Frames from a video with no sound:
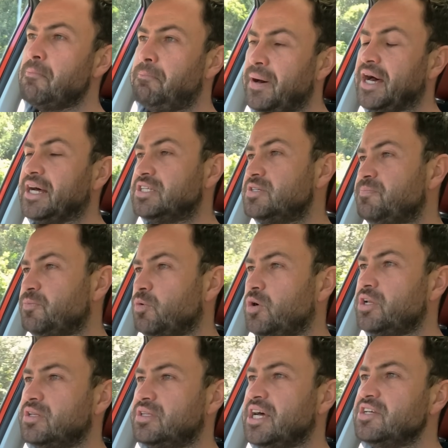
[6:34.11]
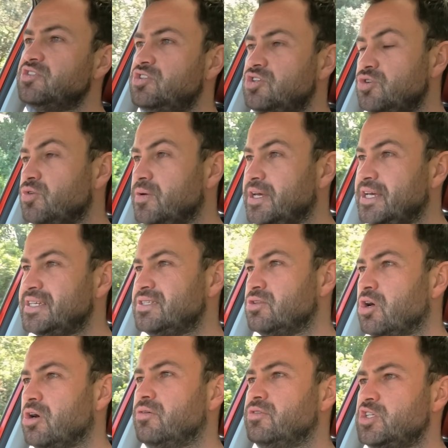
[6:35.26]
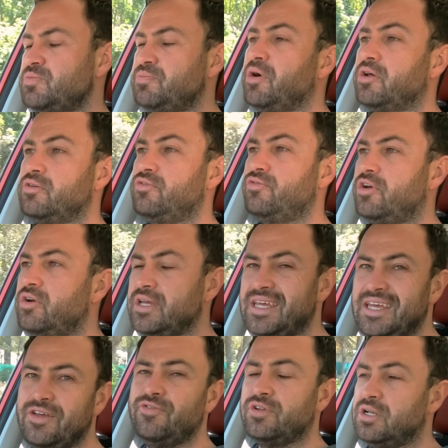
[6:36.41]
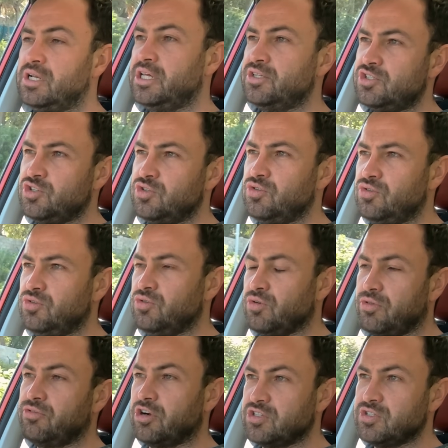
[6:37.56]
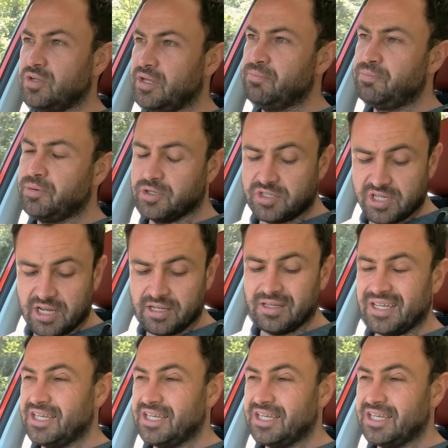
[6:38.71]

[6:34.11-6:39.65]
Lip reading: But what it does do is not respond very evenly to your throttle inputs, and the